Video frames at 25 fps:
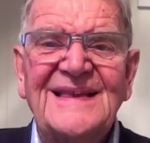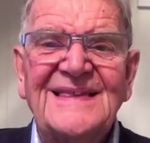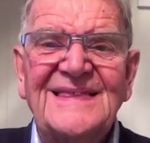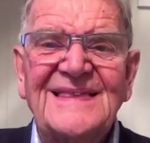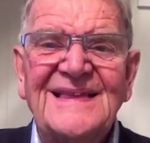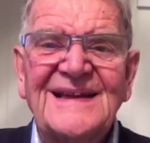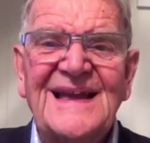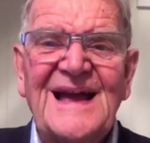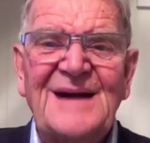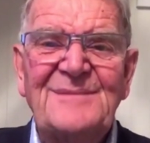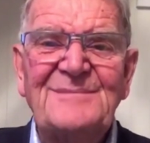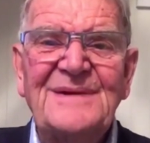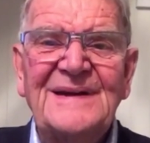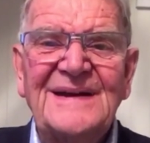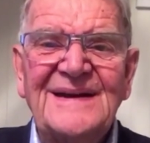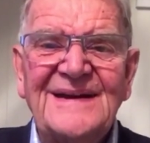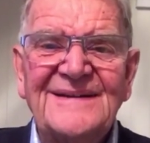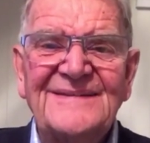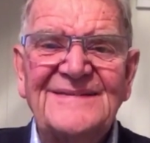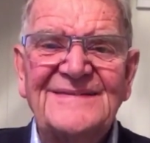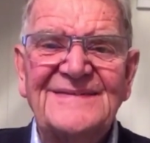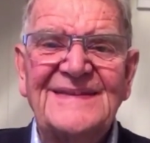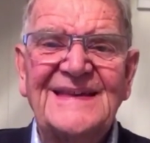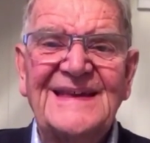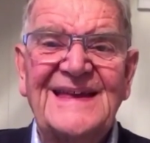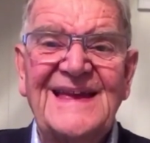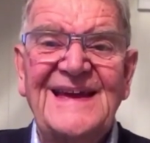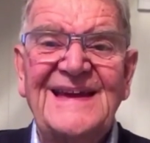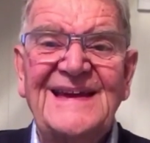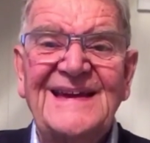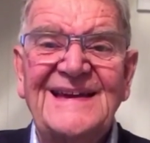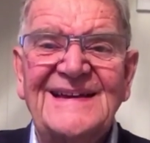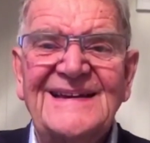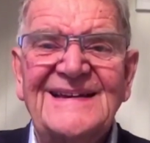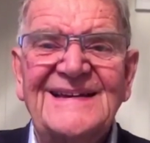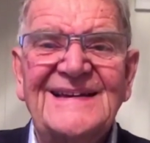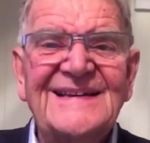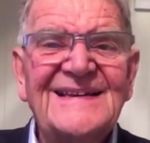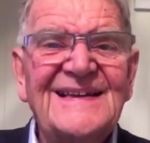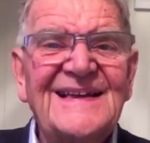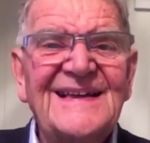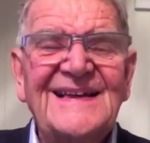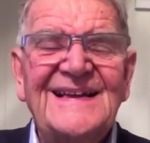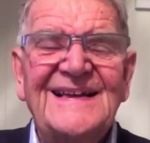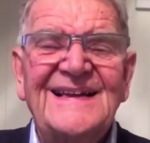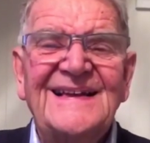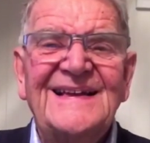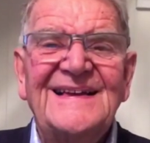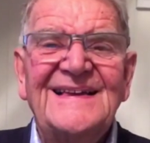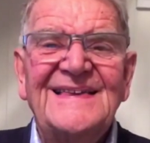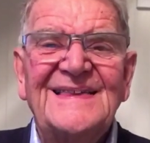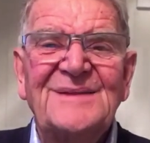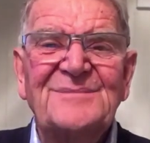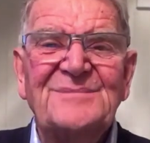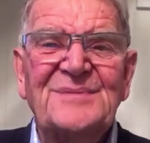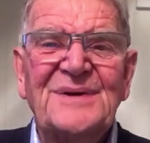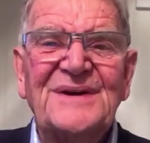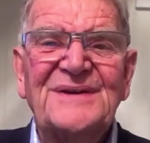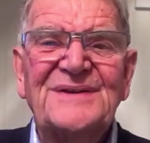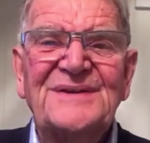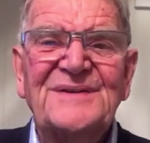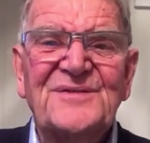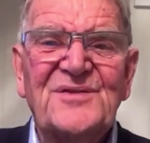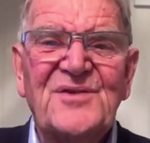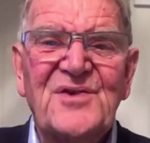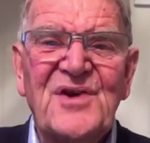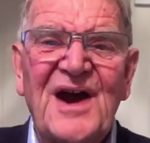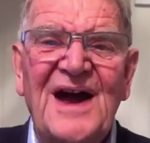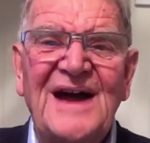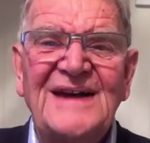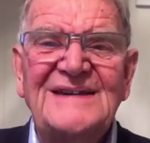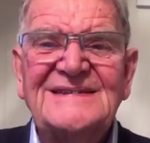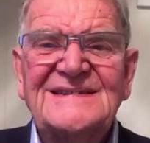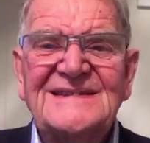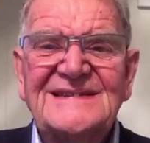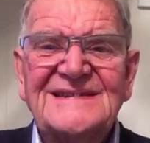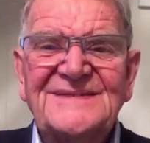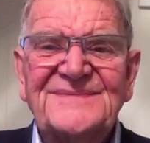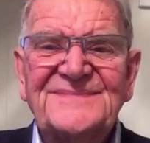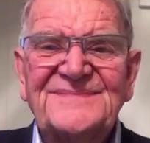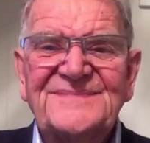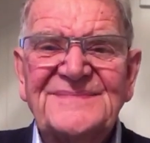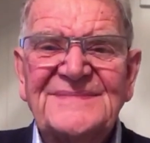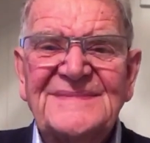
the coming of the King, the birth of Christ.